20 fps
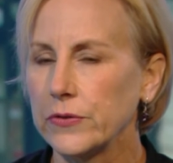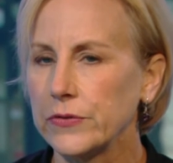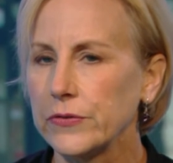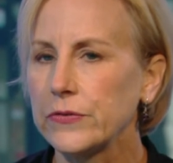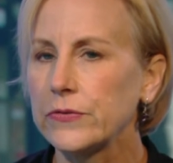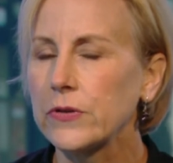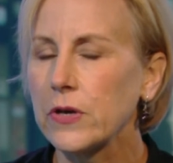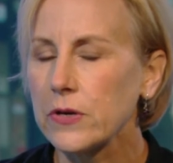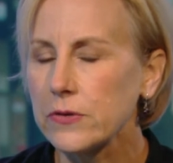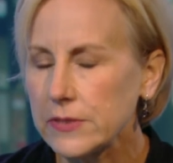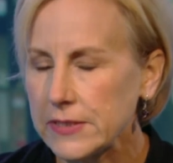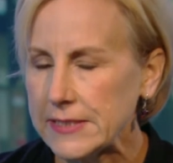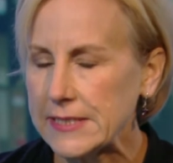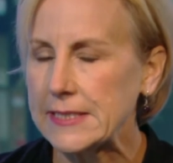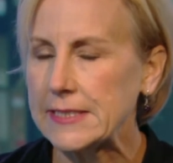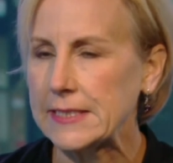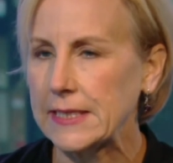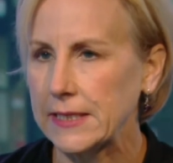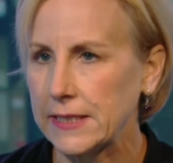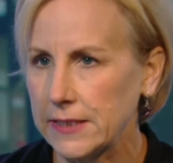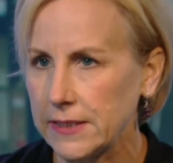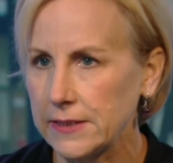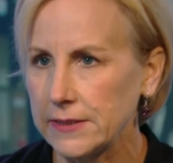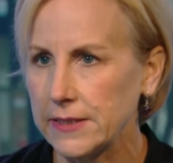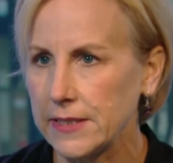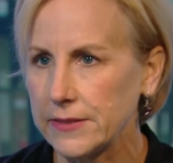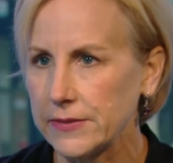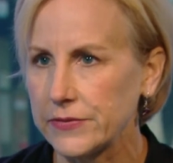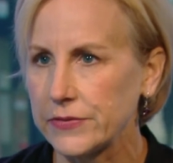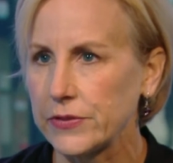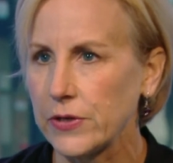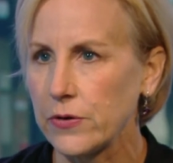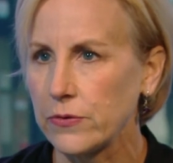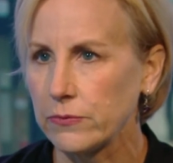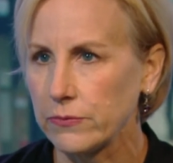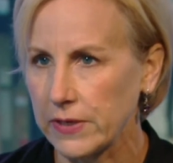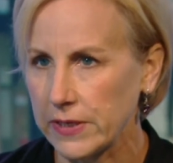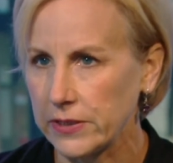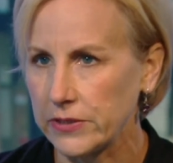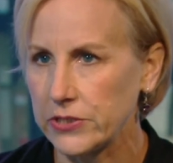is so detailed and so
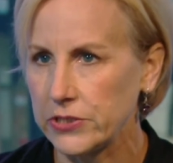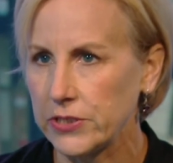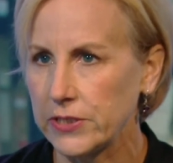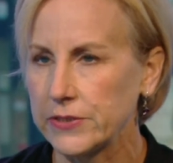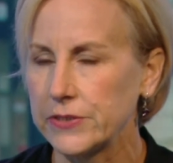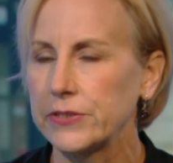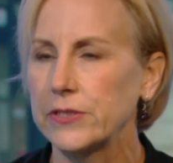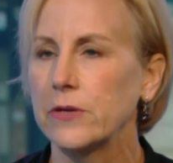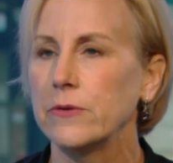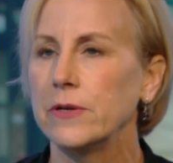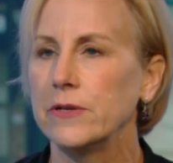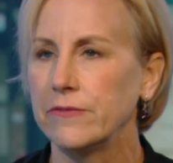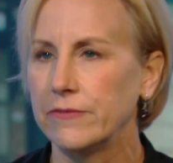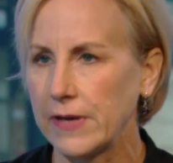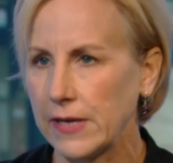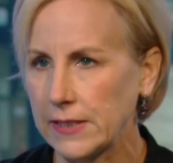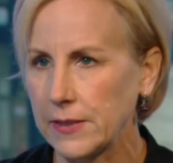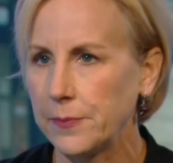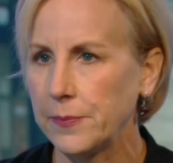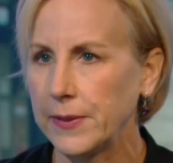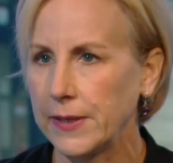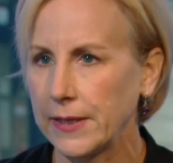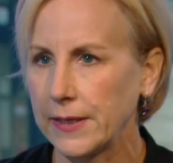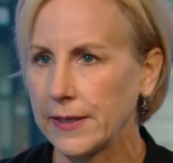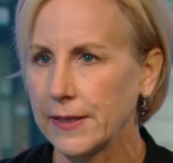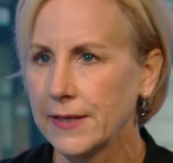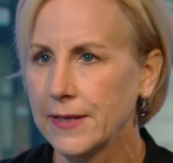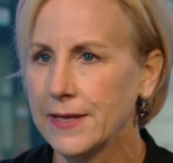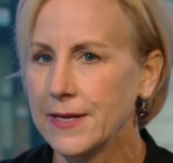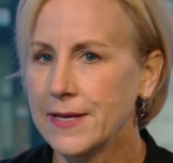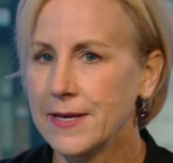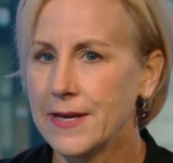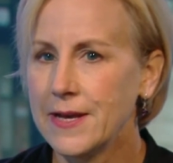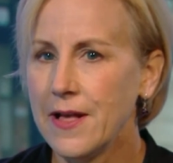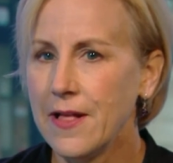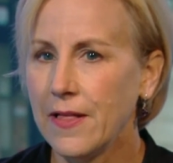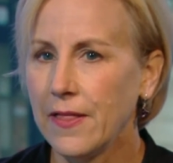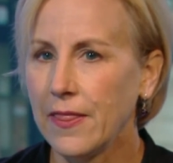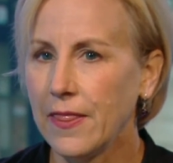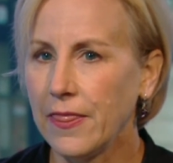rich and so enveloping
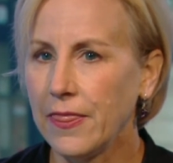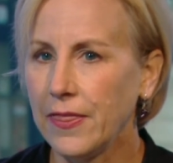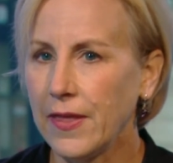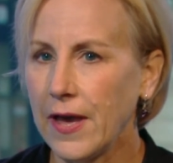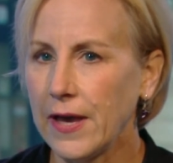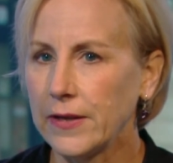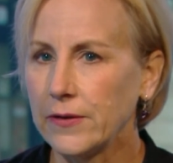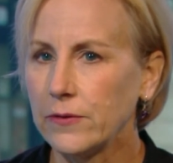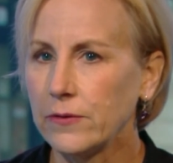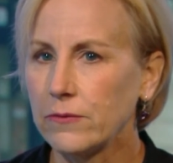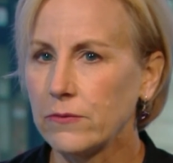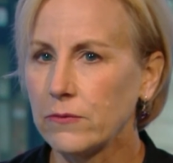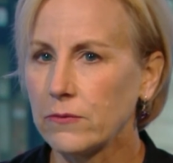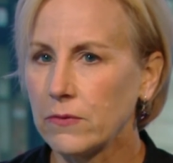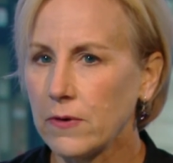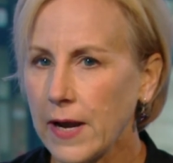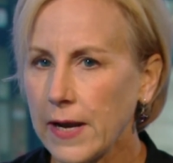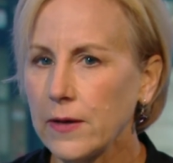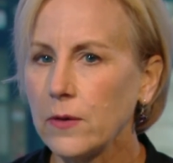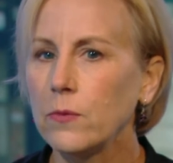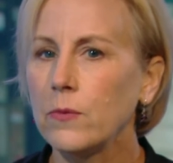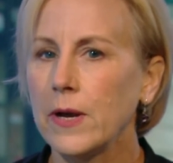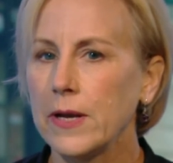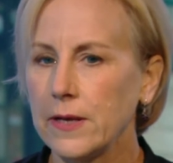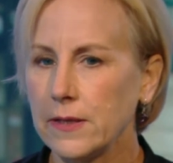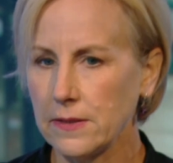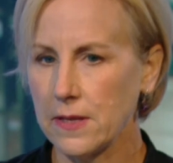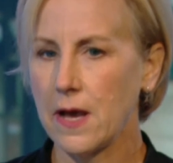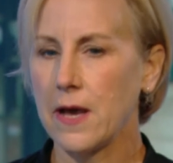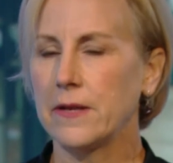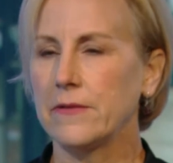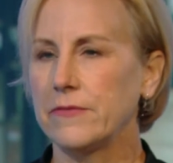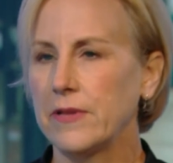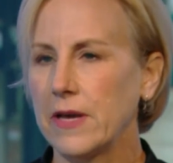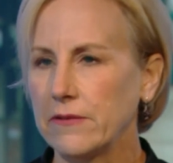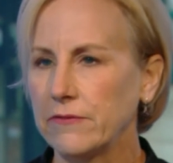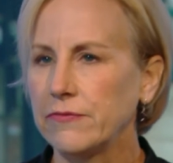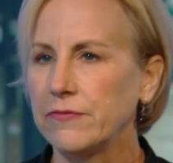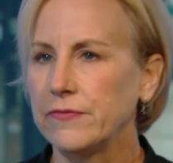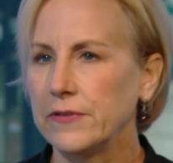that right away a lot of
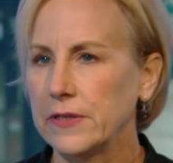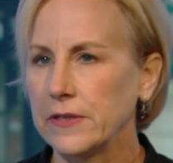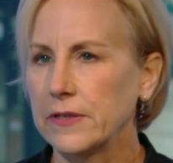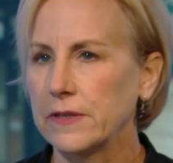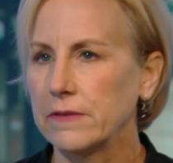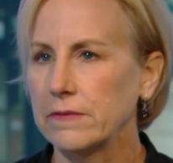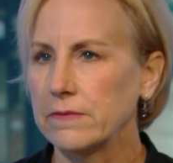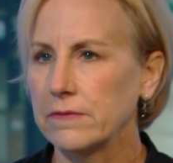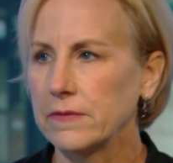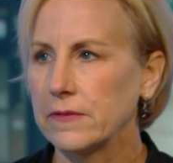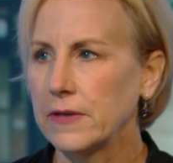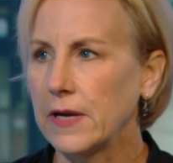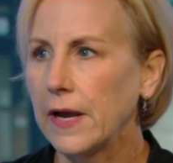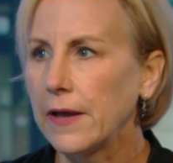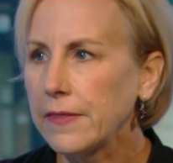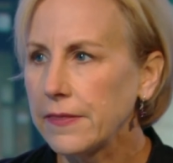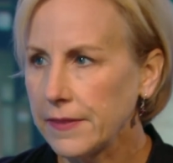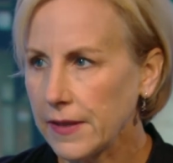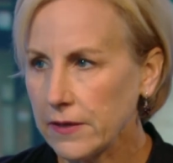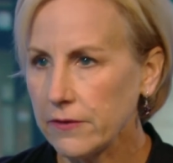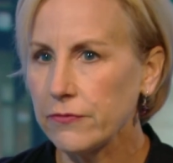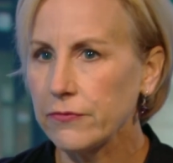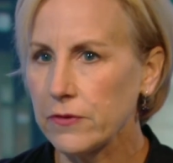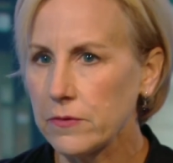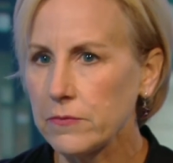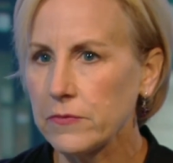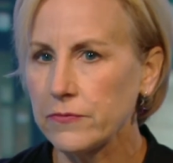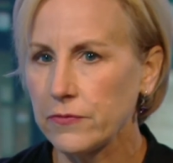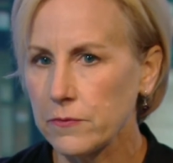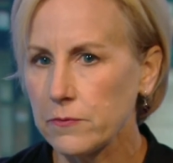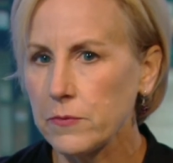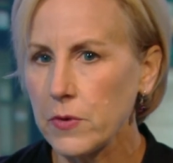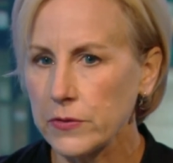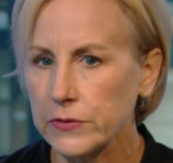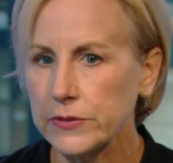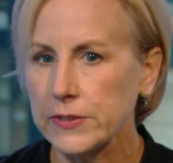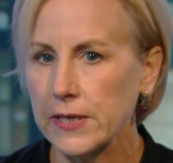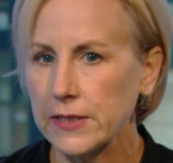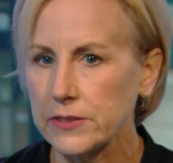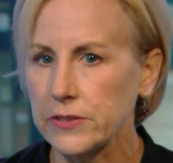that fear, I think for
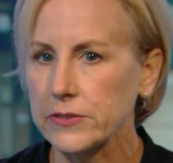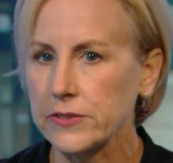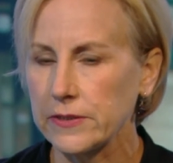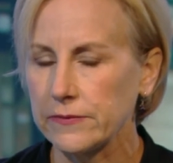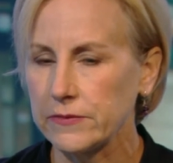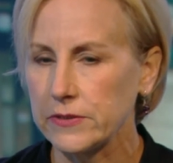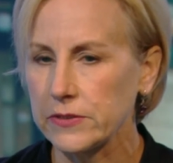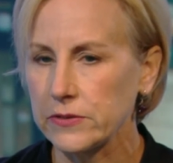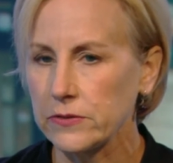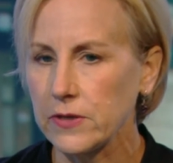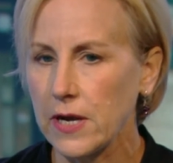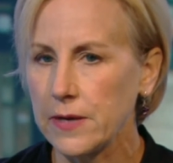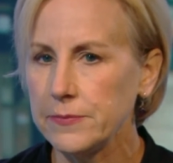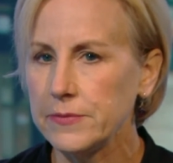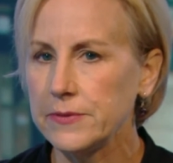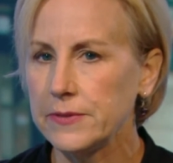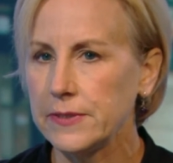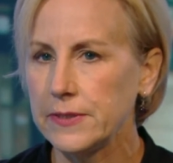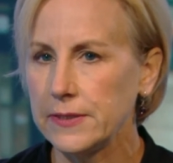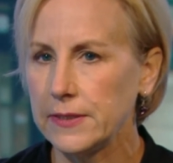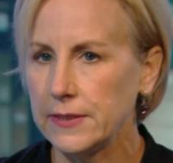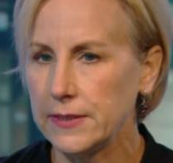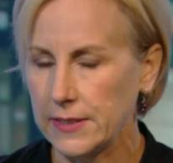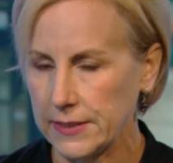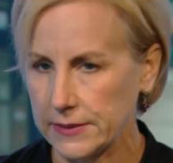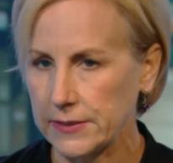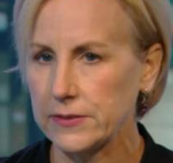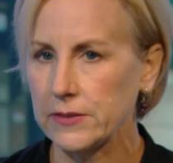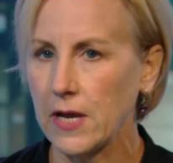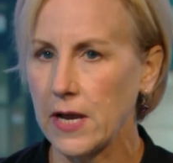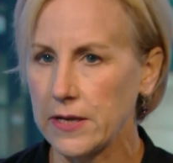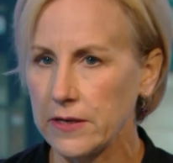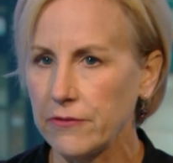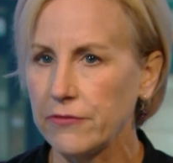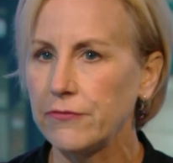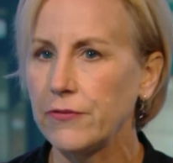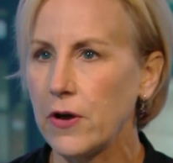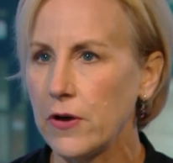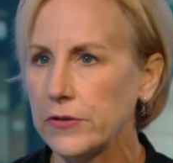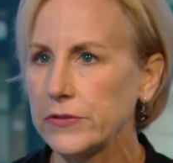most actors have described this, kind of
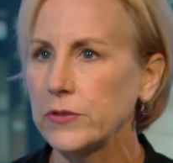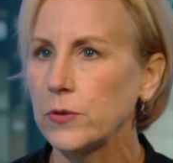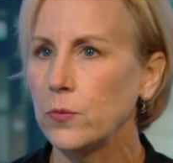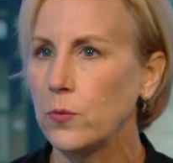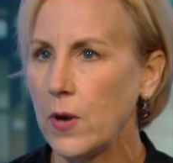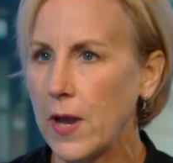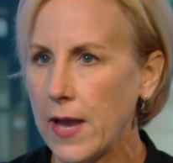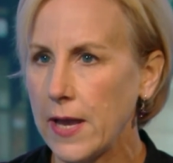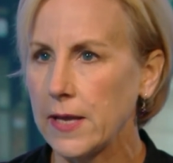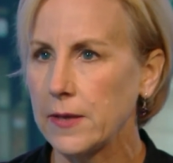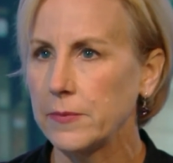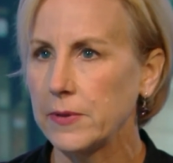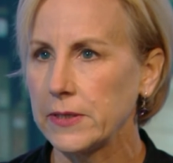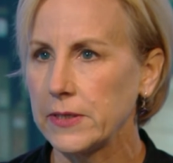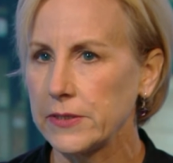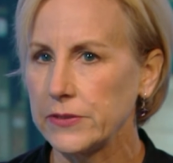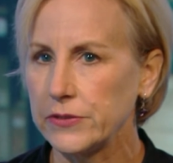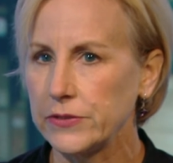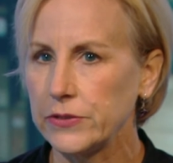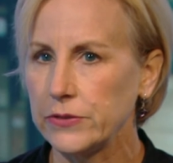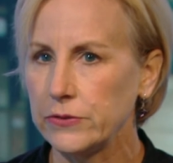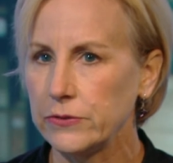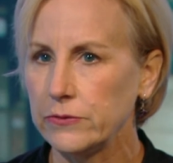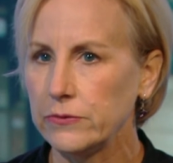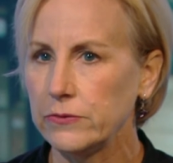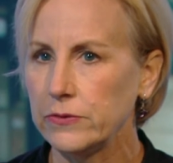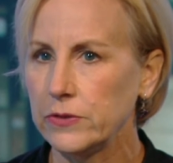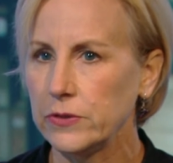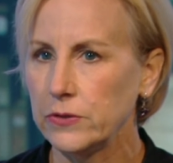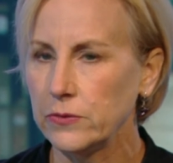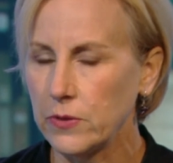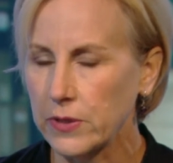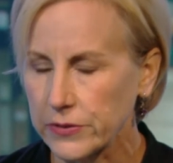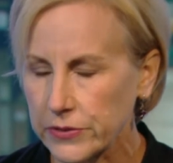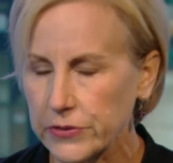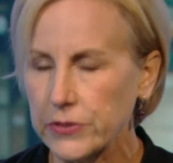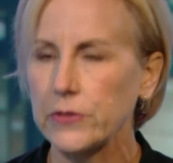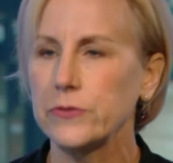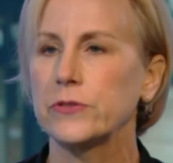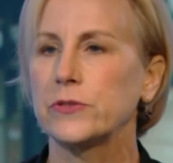falls away, because you are
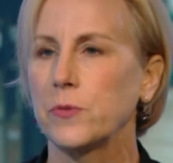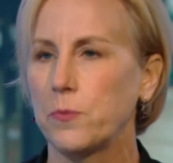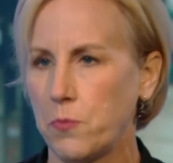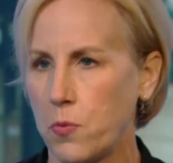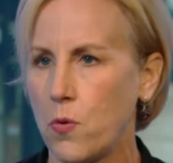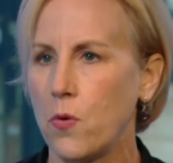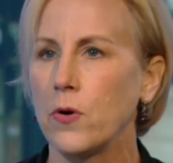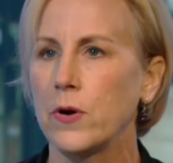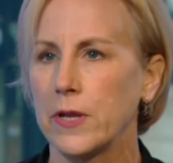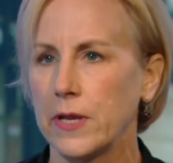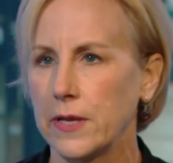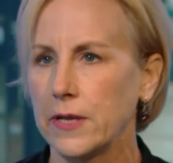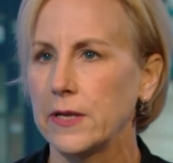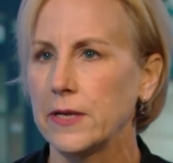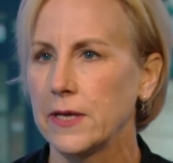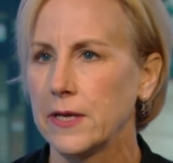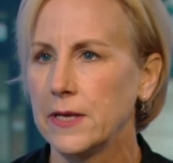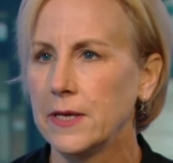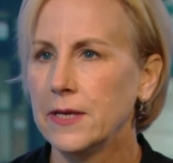so supported